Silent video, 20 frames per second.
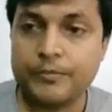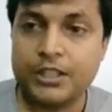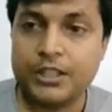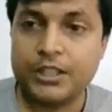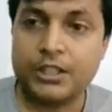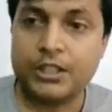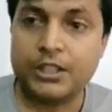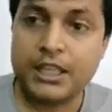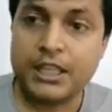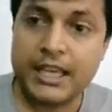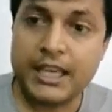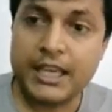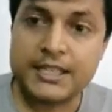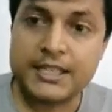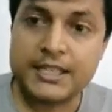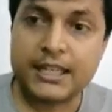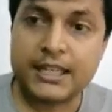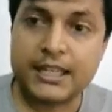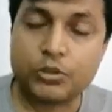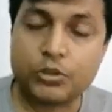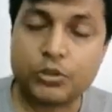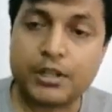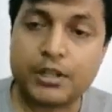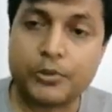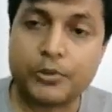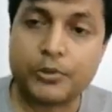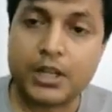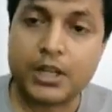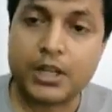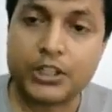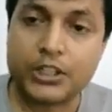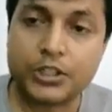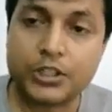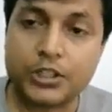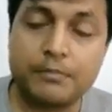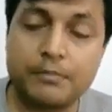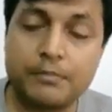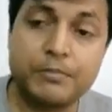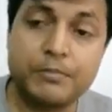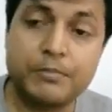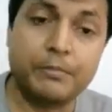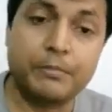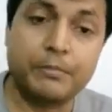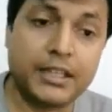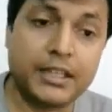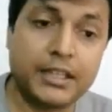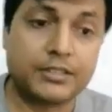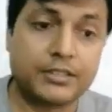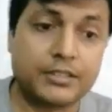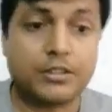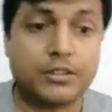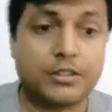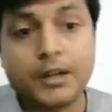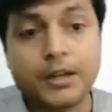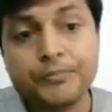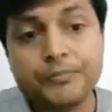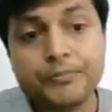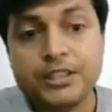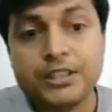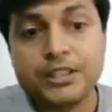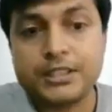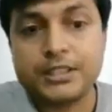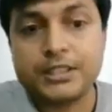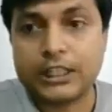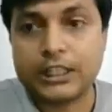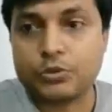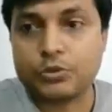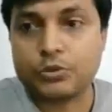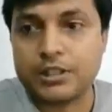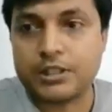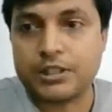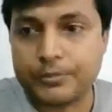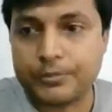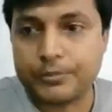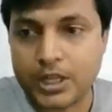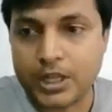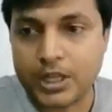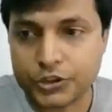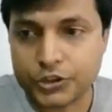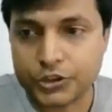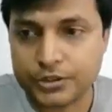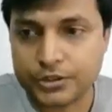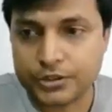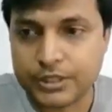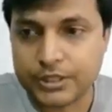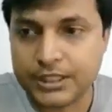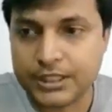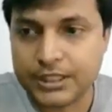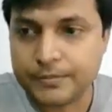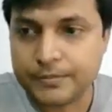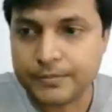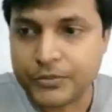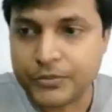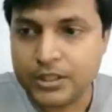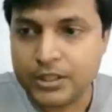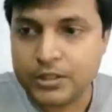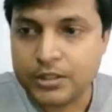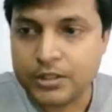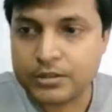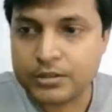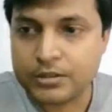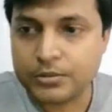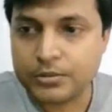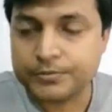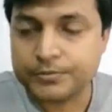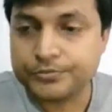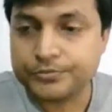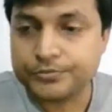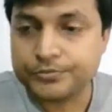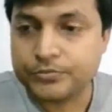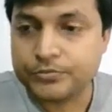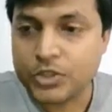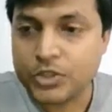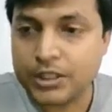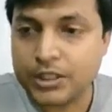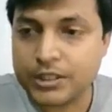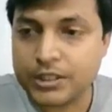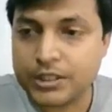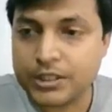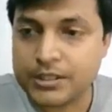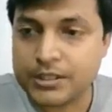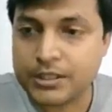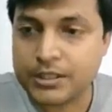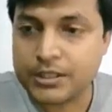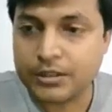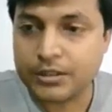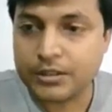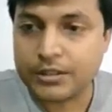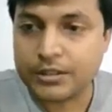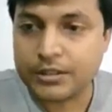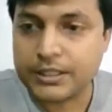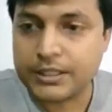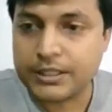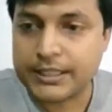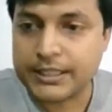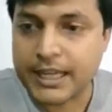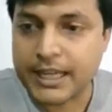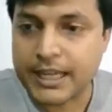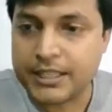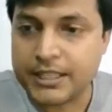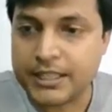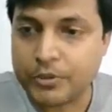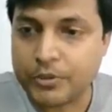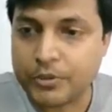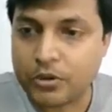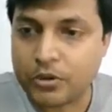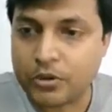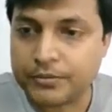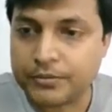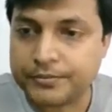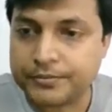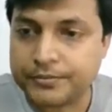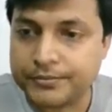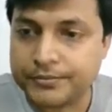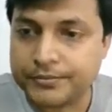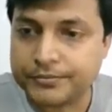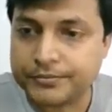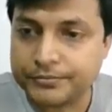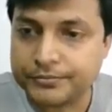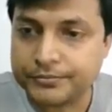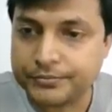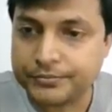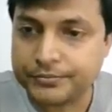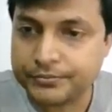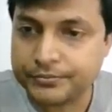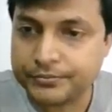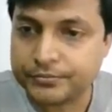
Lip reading: which the asexual reproduction mimics the sexual reproduction, right? So it is a type of